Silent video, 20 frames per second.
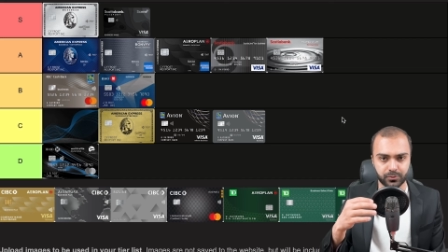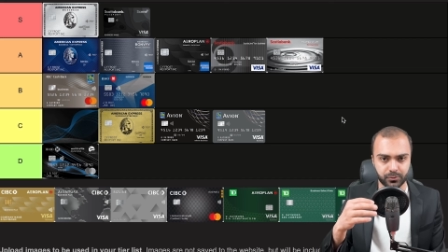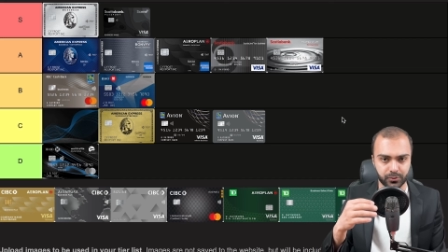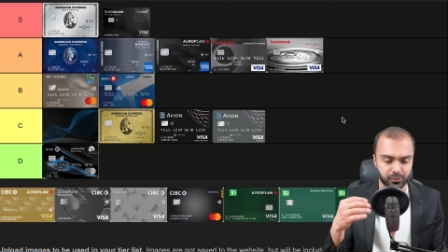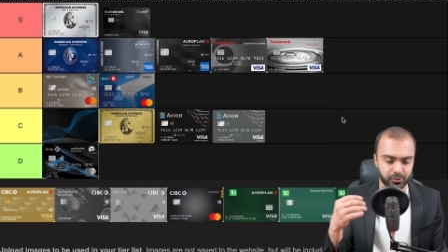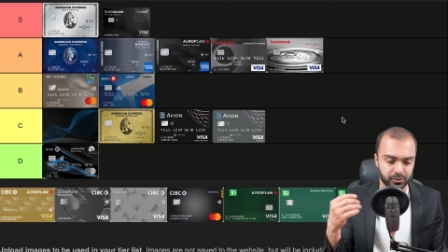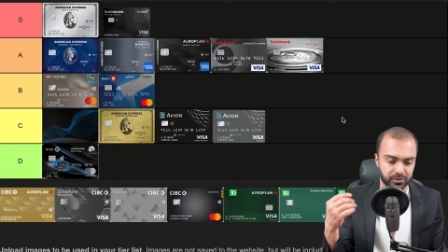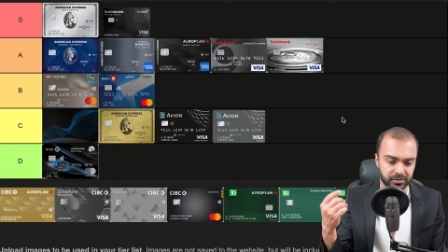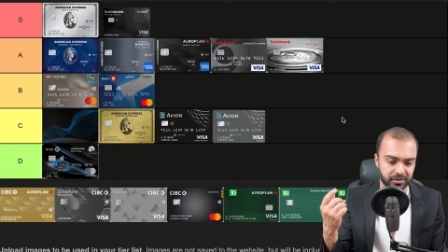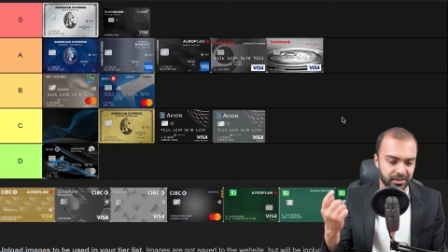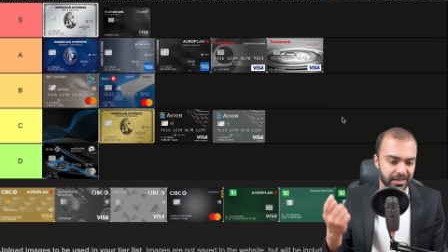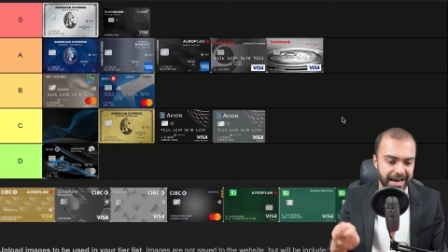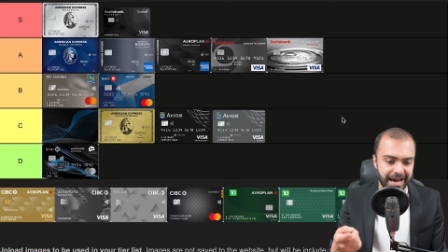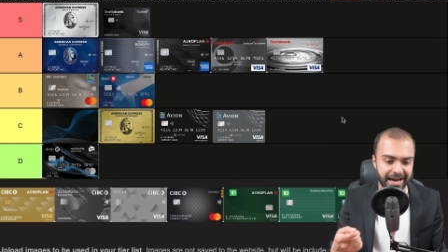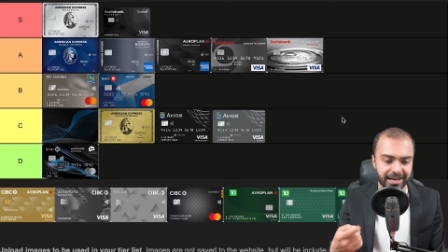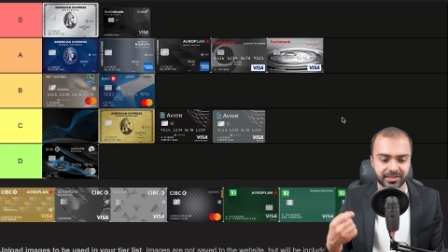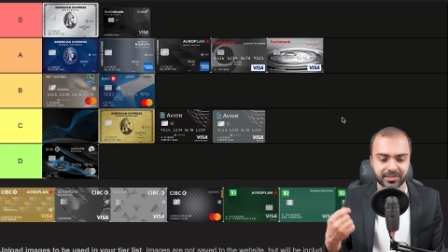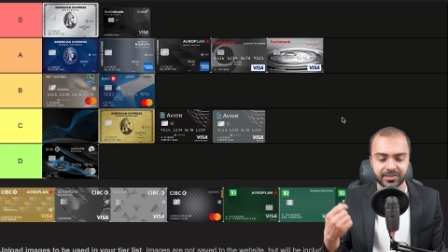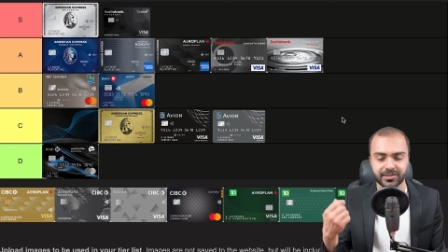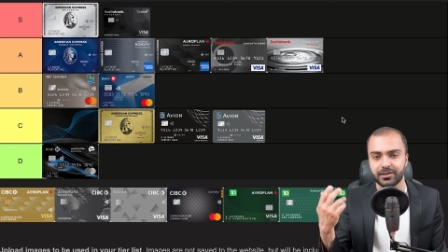which was
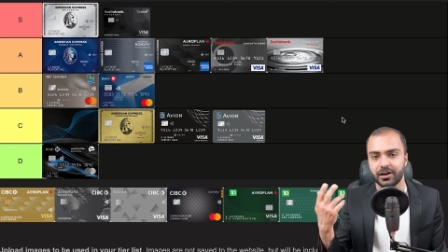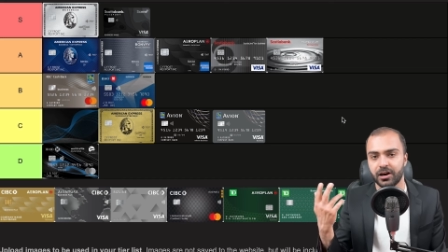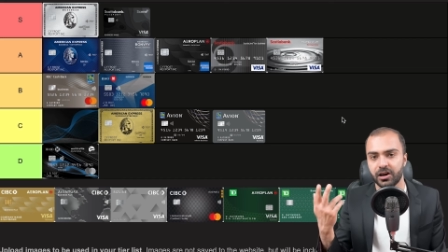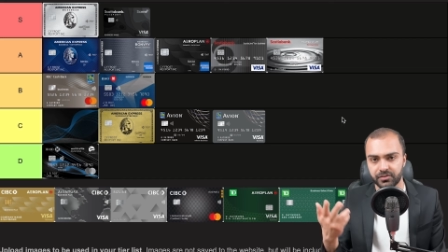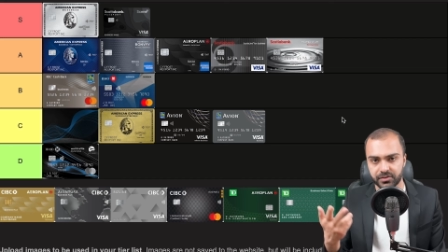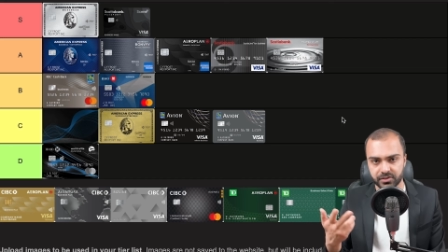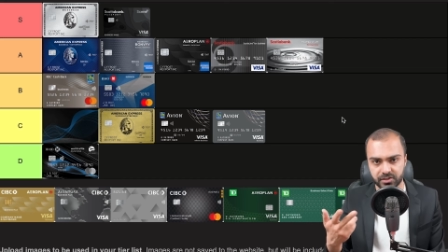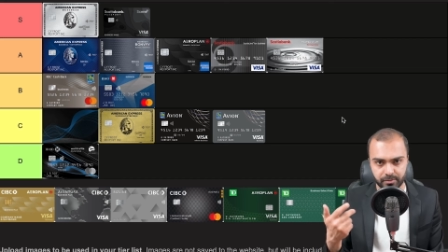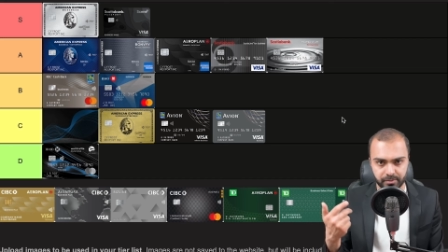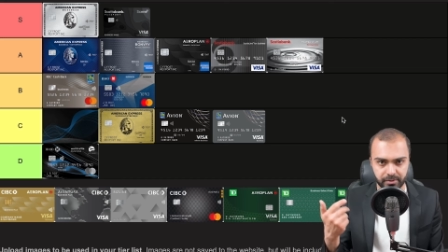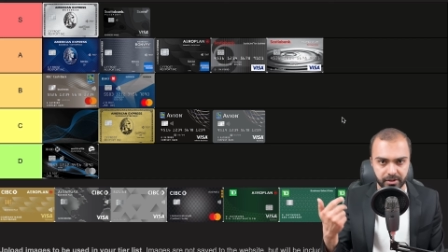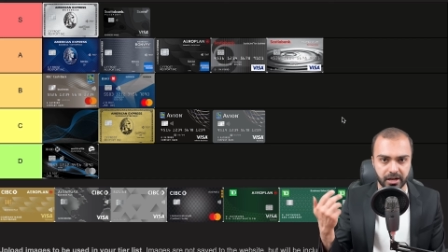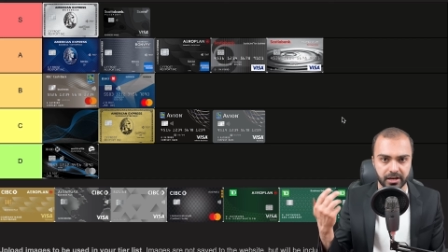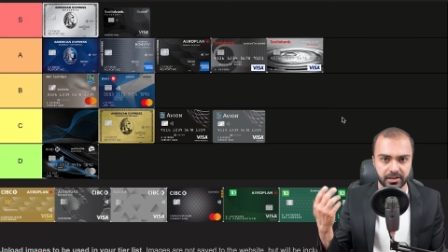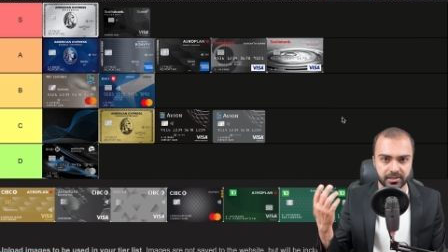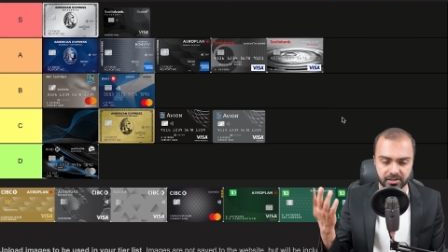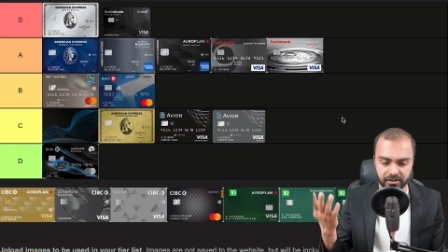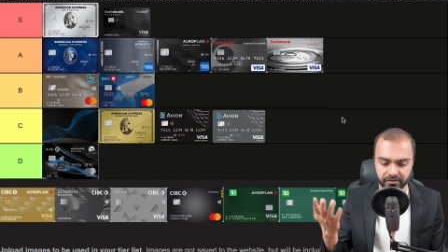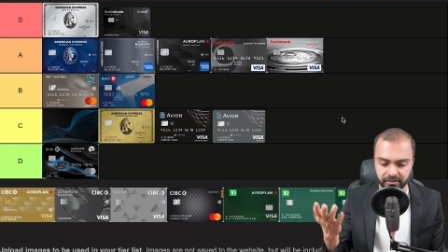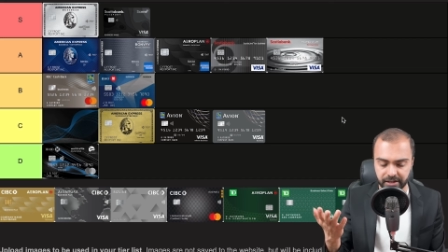gas, office
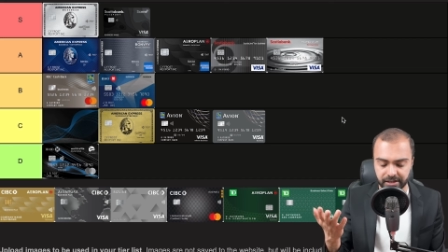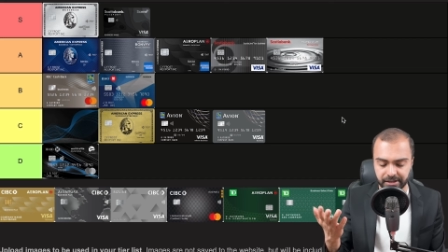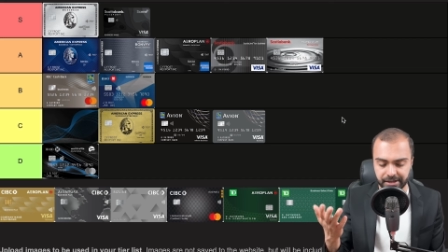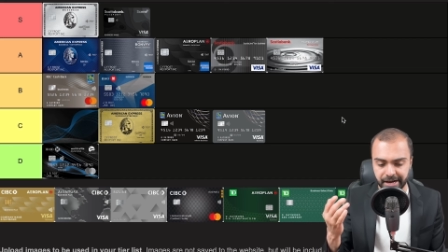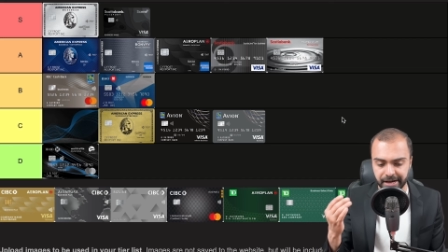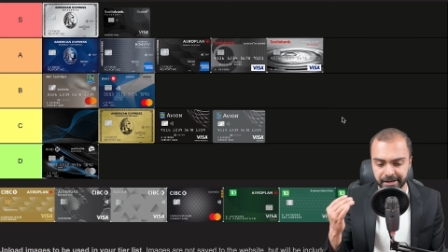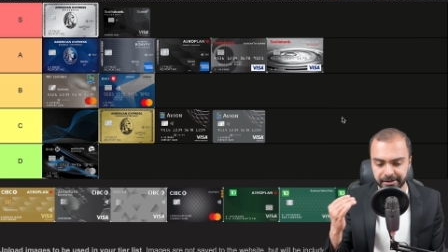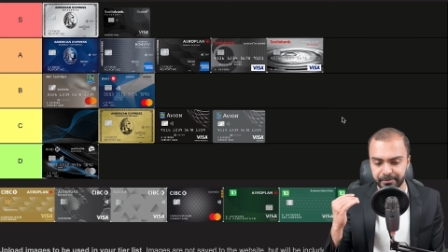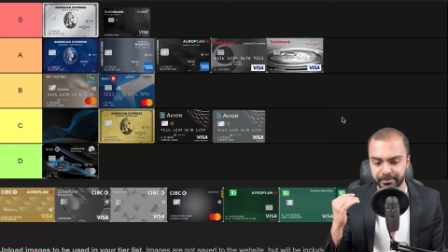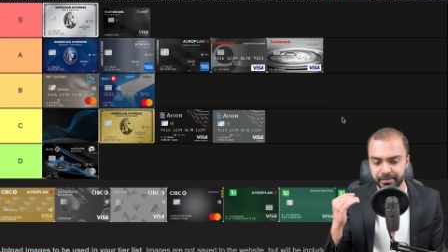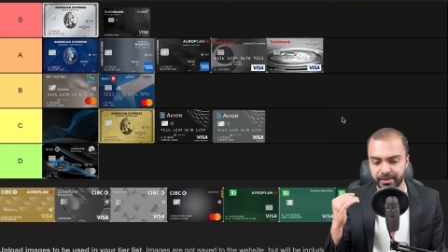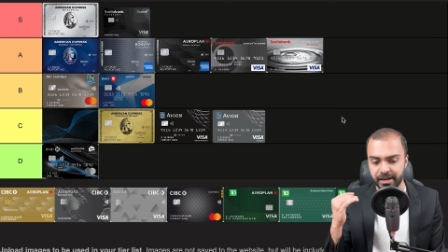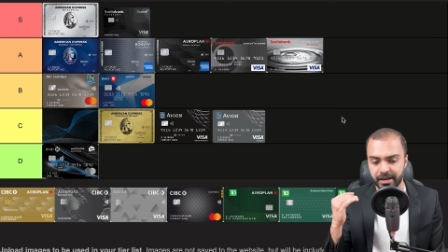supplies, stuff like that.